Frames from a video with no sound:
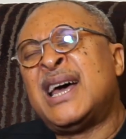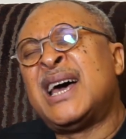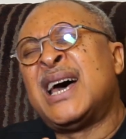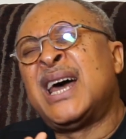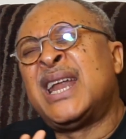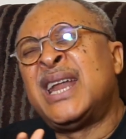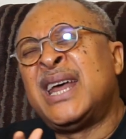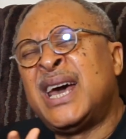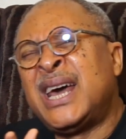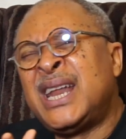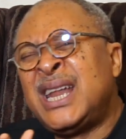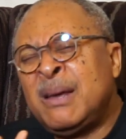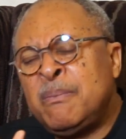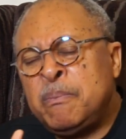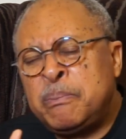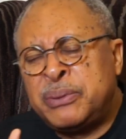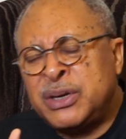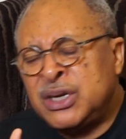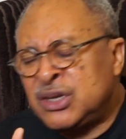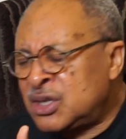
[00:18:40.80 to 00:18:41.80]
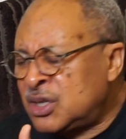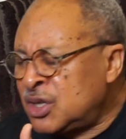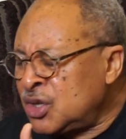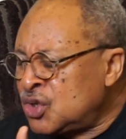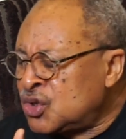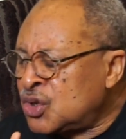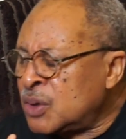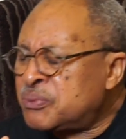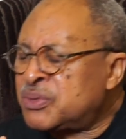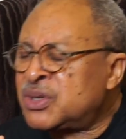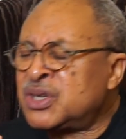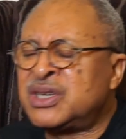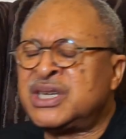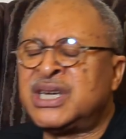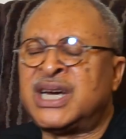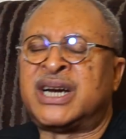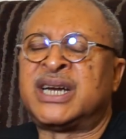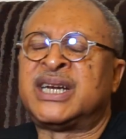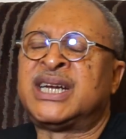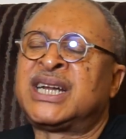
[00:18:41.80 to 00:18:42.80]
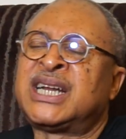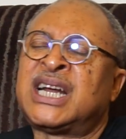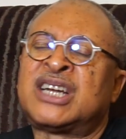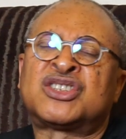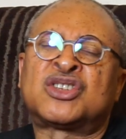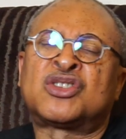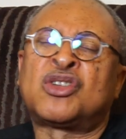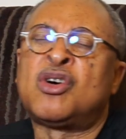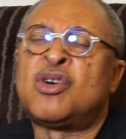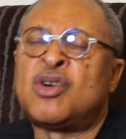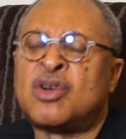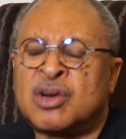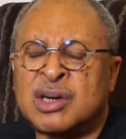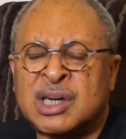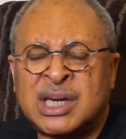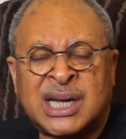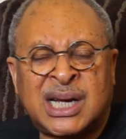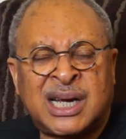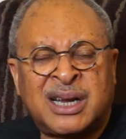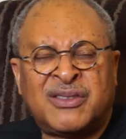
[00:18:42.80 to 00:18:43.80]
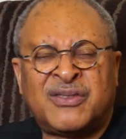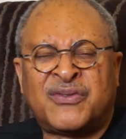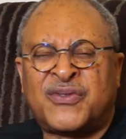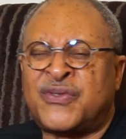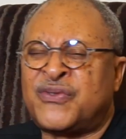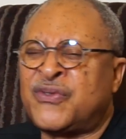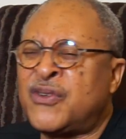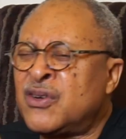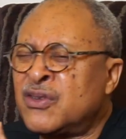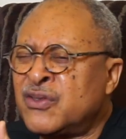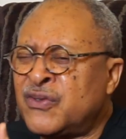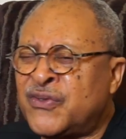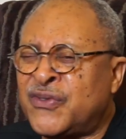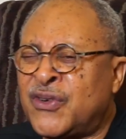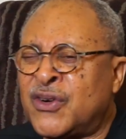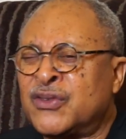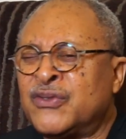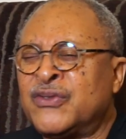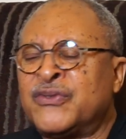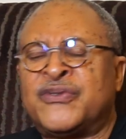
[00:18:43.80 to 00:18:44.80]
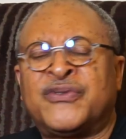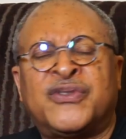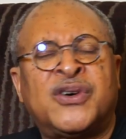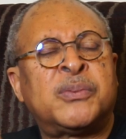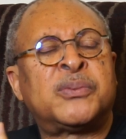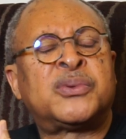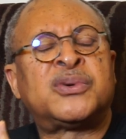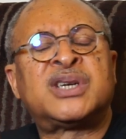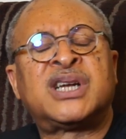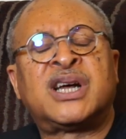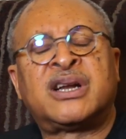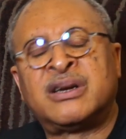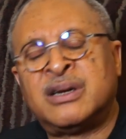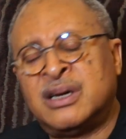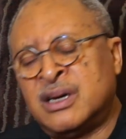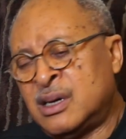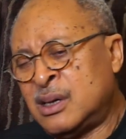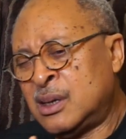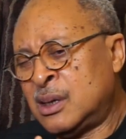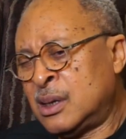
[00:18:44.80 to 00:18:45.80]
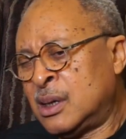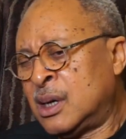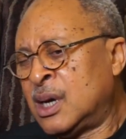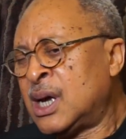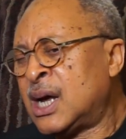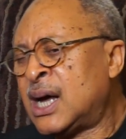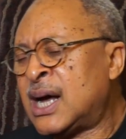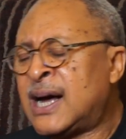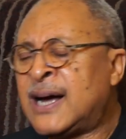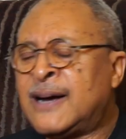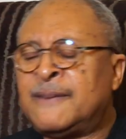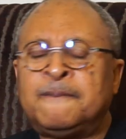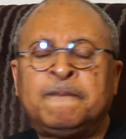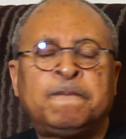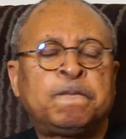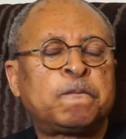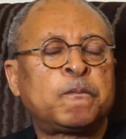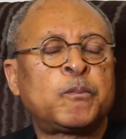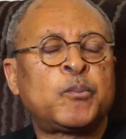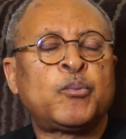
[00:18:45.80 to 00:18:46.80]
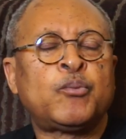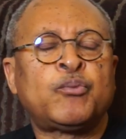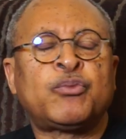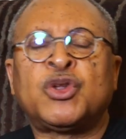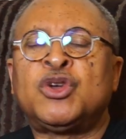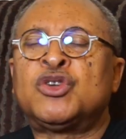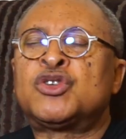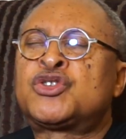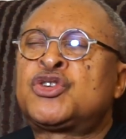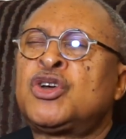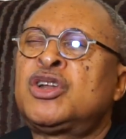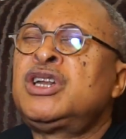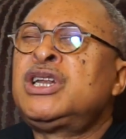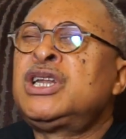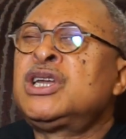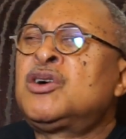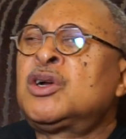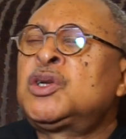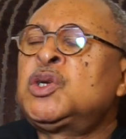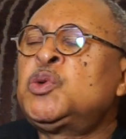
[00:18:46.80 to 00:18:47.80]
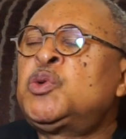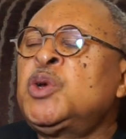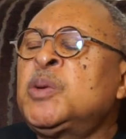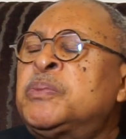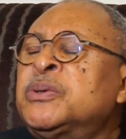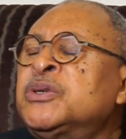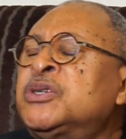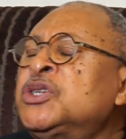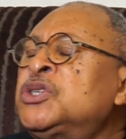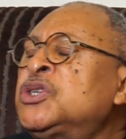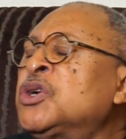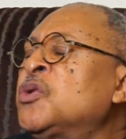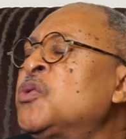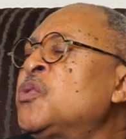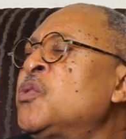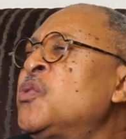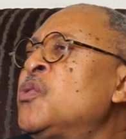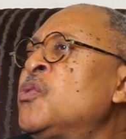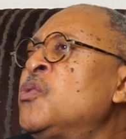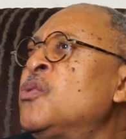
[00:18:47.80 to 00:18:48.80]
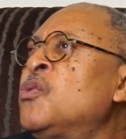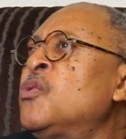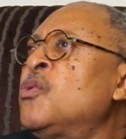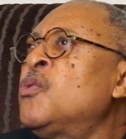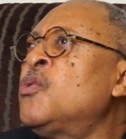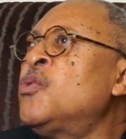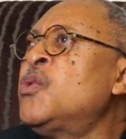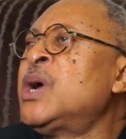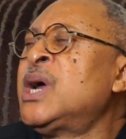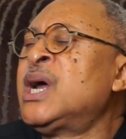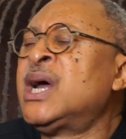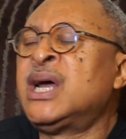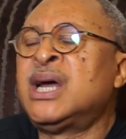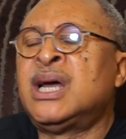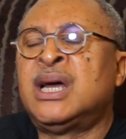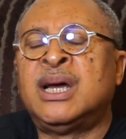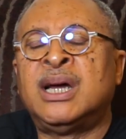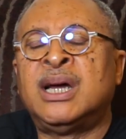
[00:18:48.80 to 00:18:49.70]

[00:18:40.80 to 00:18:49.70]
an NNPC subsidiary that had stalled and fumbled and suddenly got into a position where